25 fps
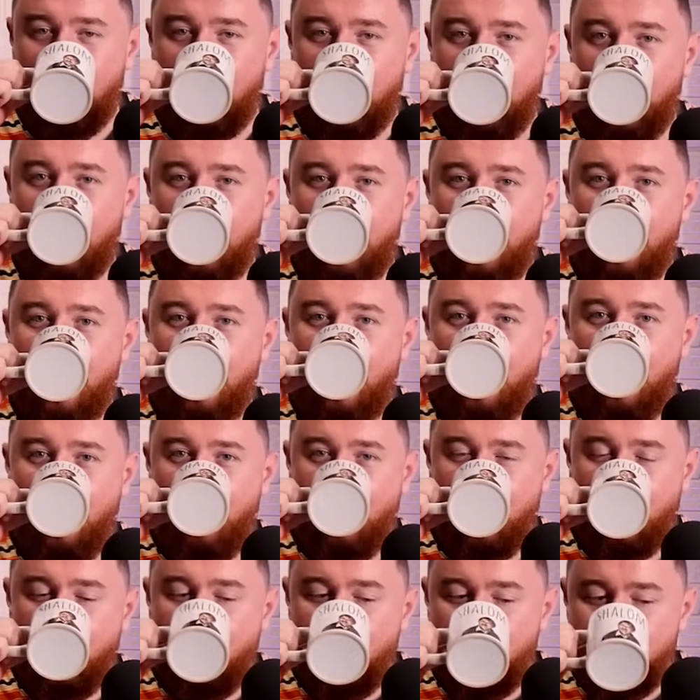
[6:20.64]

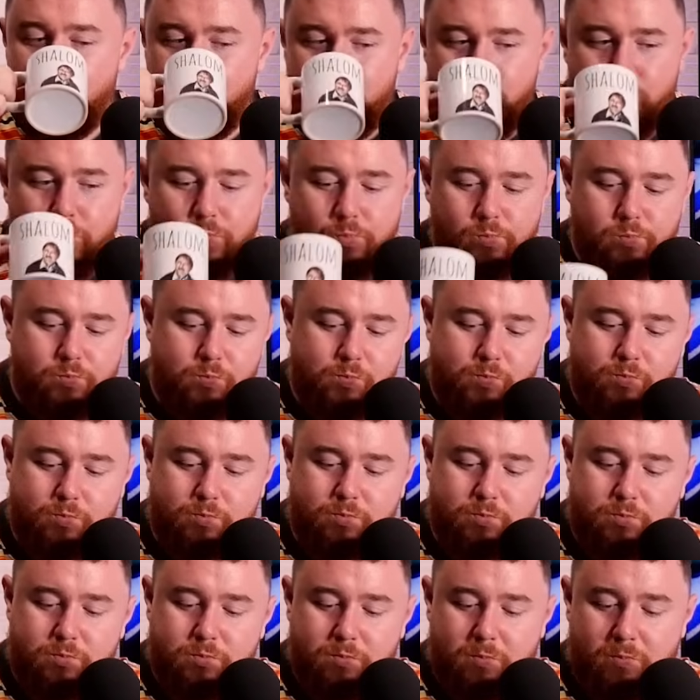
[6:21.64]

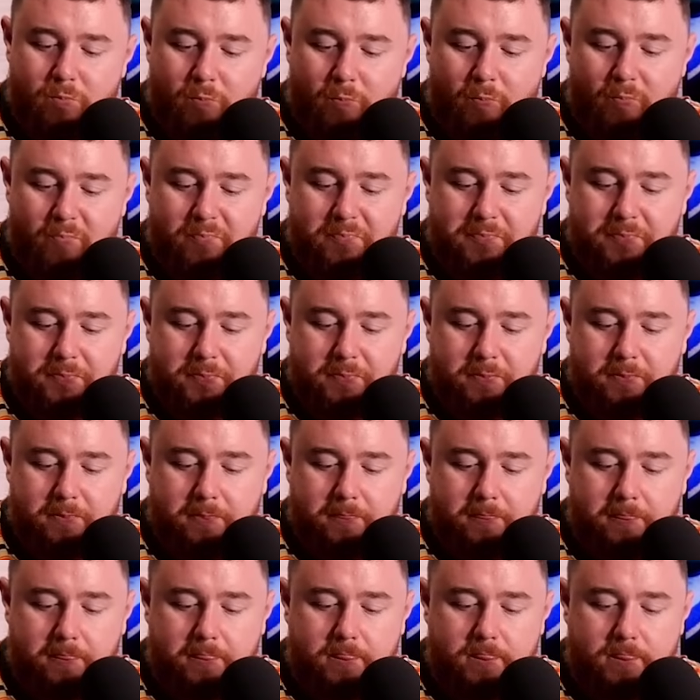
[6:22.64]

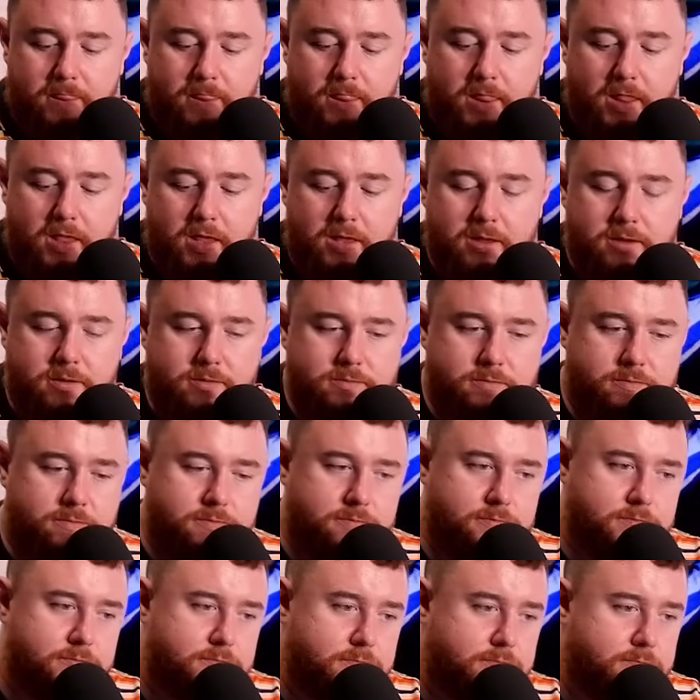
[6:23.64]

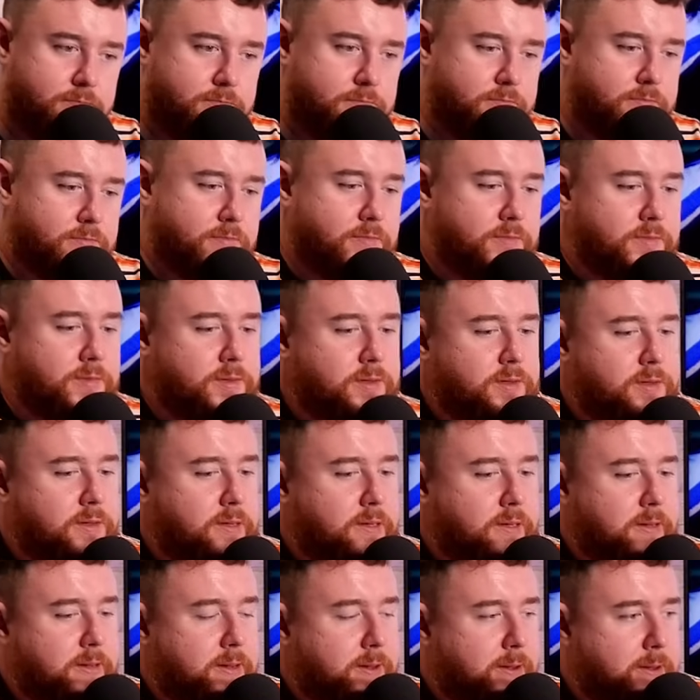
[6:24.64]

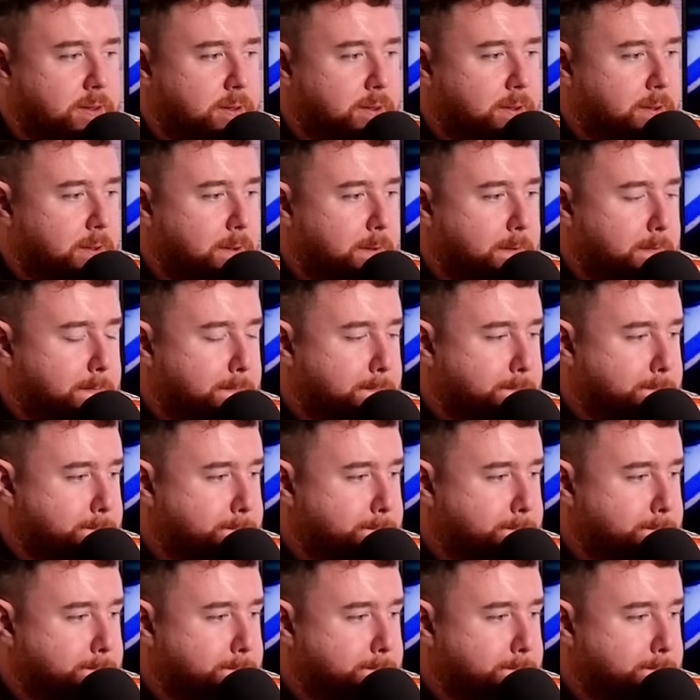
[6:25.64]
(not speaking)